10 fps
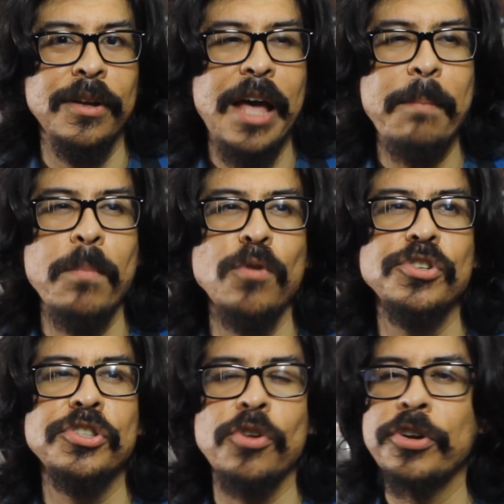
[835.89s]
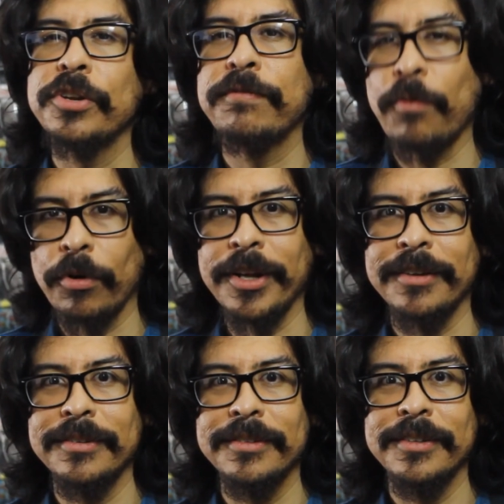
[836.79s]
at most $30 to
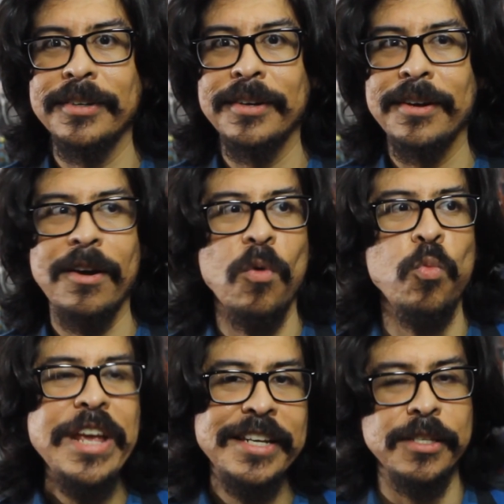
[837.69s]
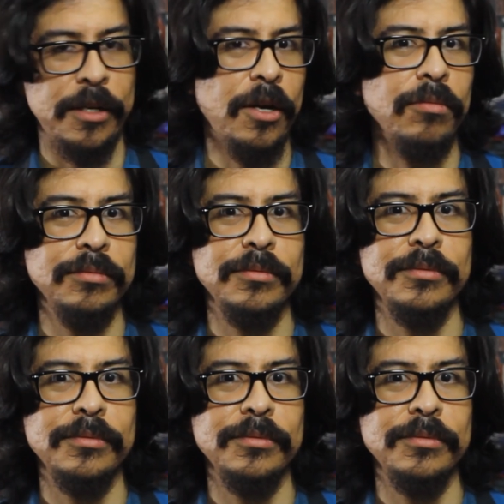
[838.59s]
$40, weeks ago,